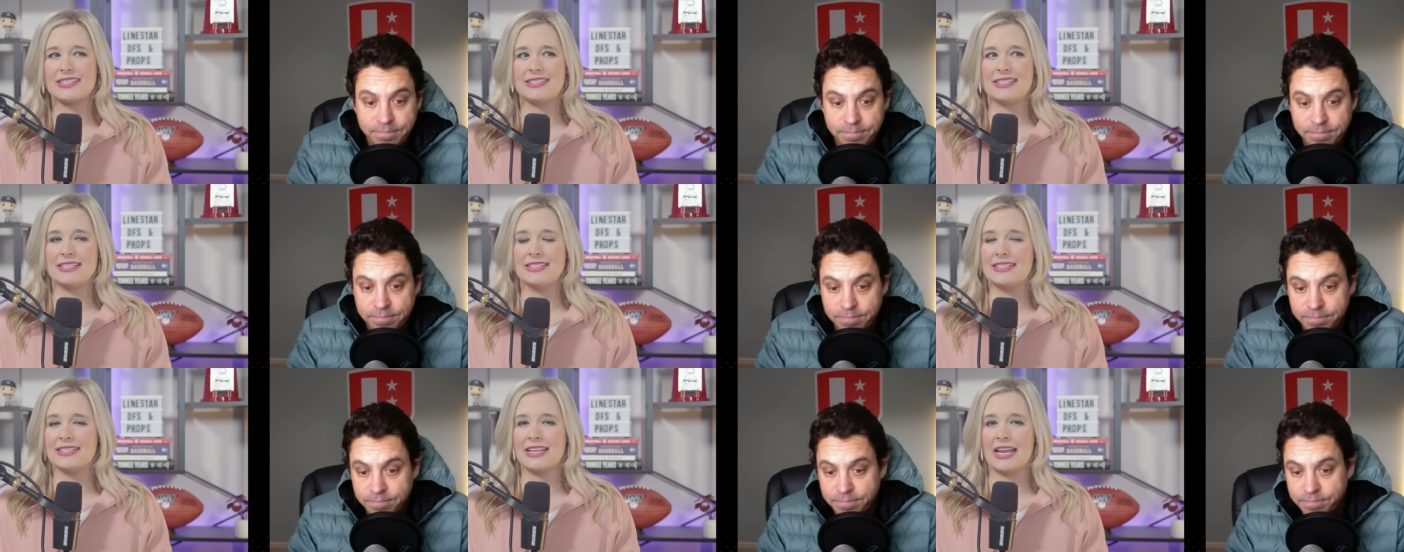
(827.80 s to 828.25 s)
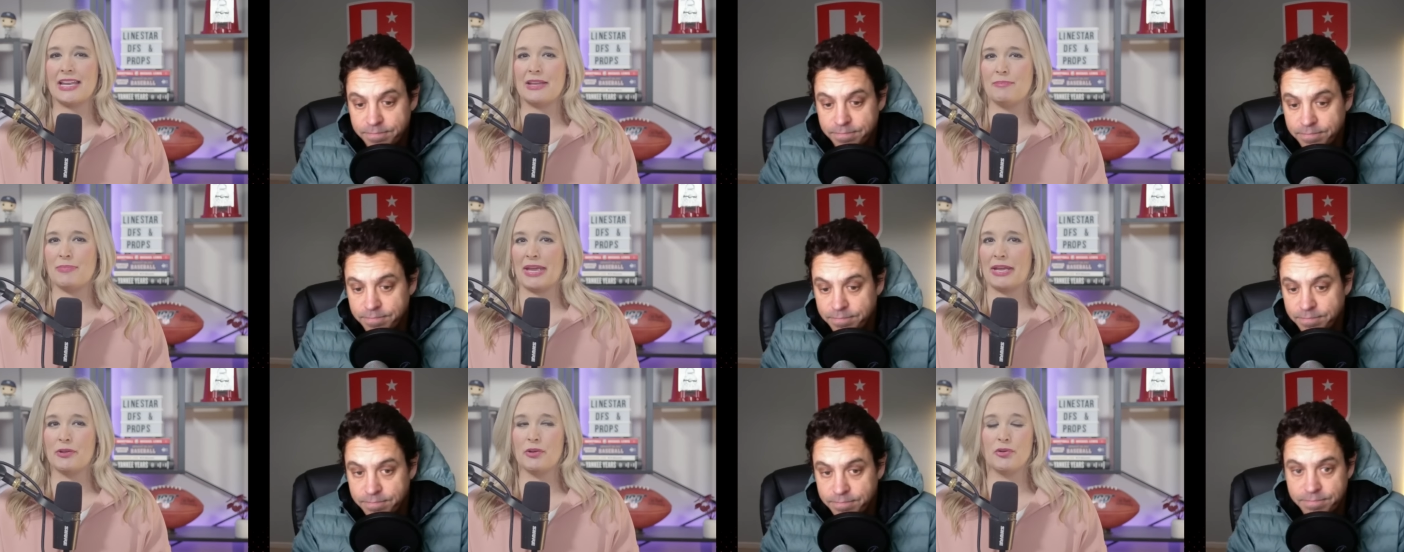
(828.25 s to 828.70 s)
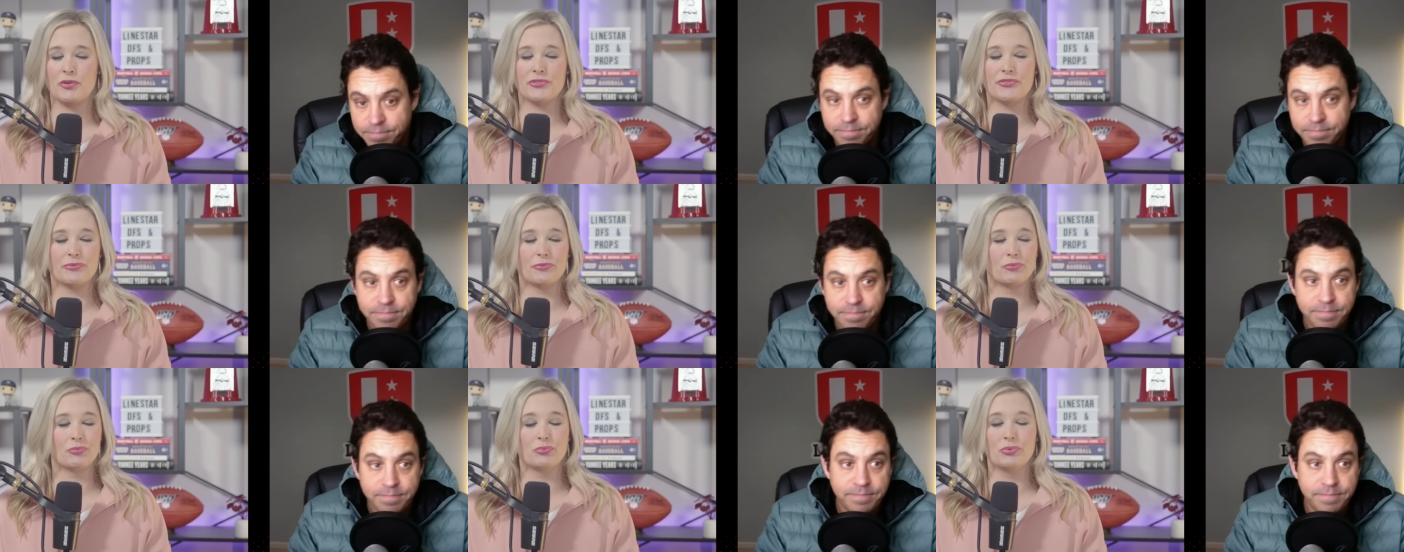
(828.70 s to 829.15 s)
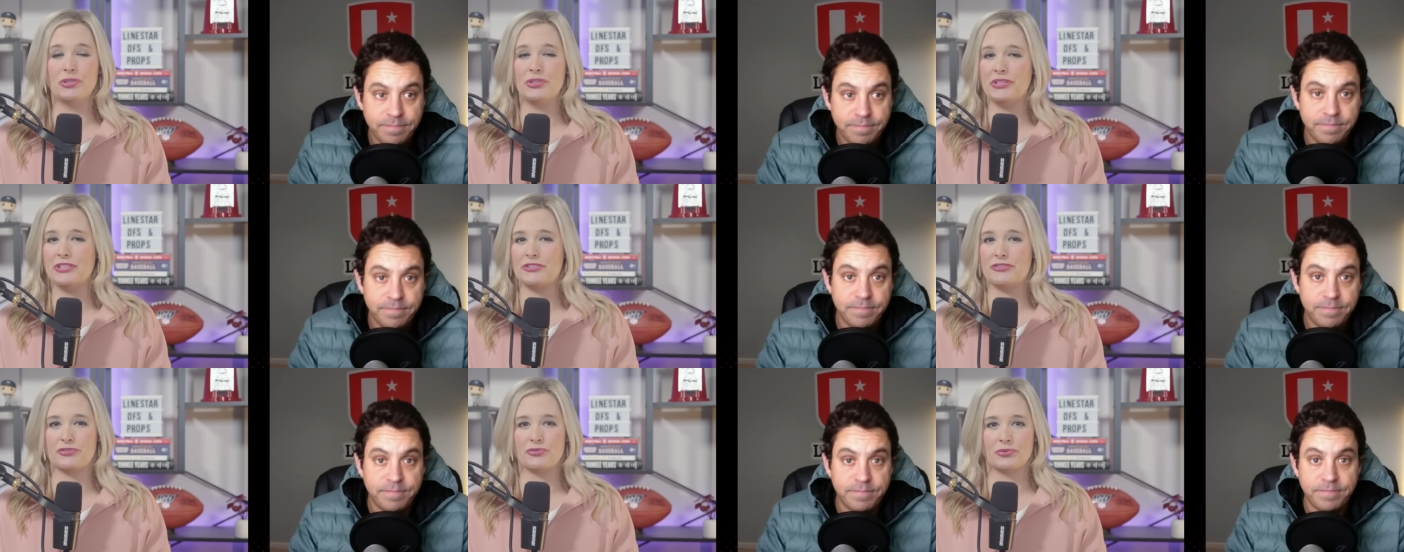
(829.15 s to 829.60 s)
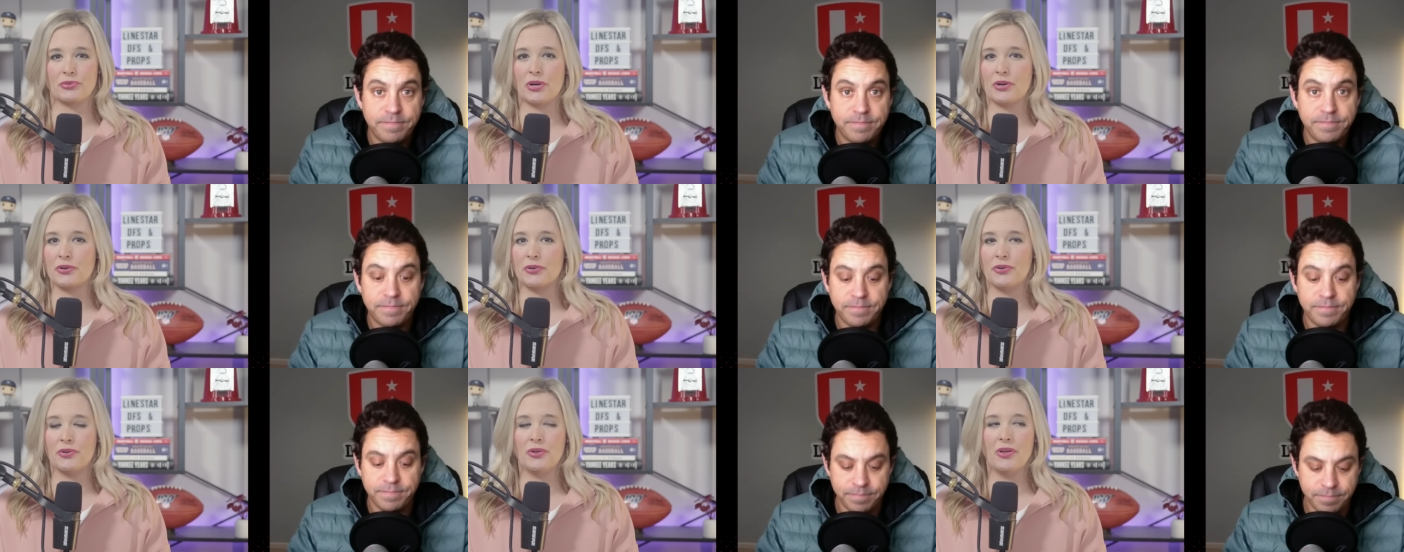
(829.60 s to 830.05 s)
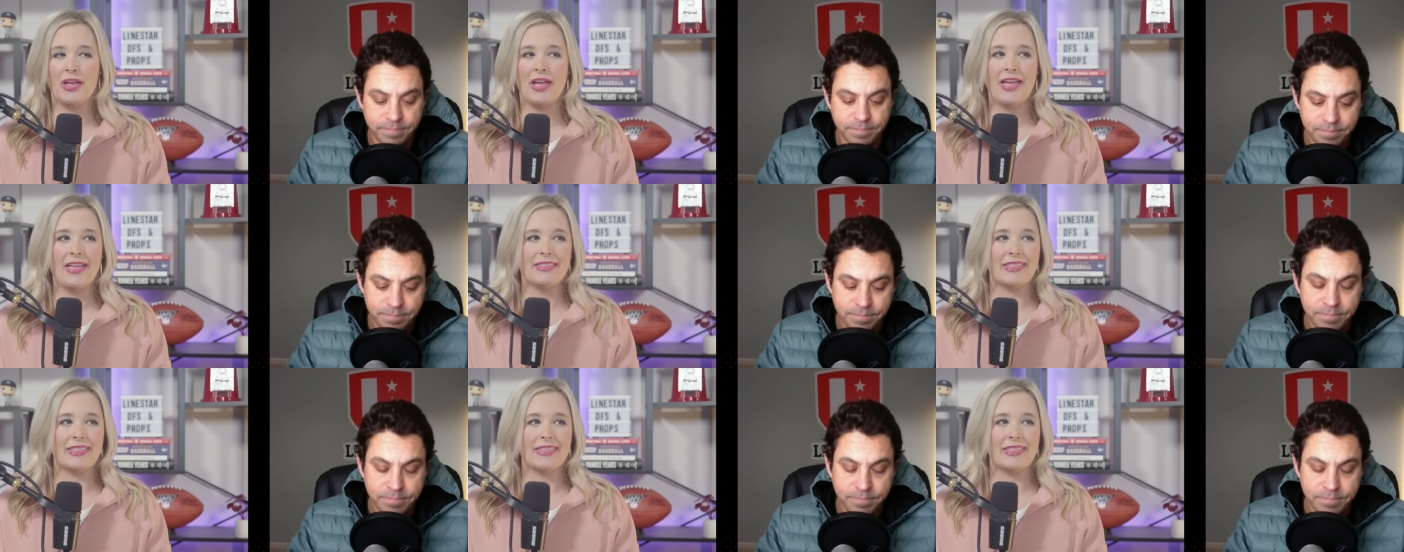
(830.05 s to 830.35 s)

Speaker 1: the Cincinnati Bengals really struggle.